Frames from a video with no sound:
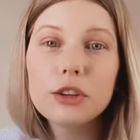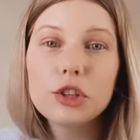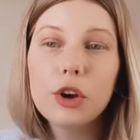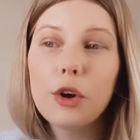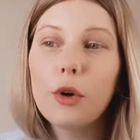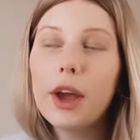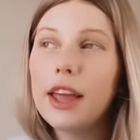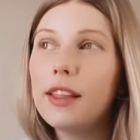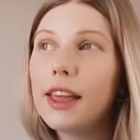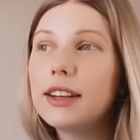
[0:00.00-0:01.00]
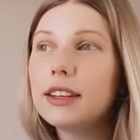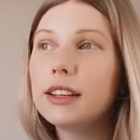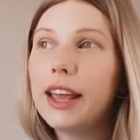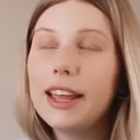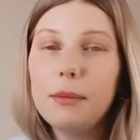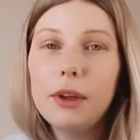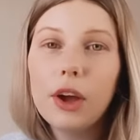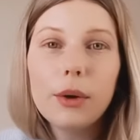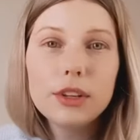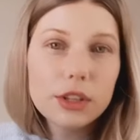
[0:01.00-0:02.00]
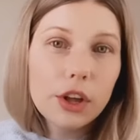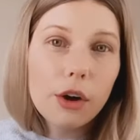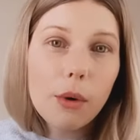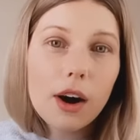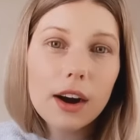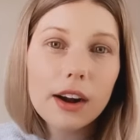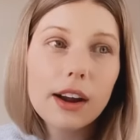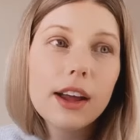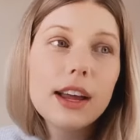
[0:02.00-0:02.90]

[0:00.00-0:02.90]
So it like delayed me going to the OR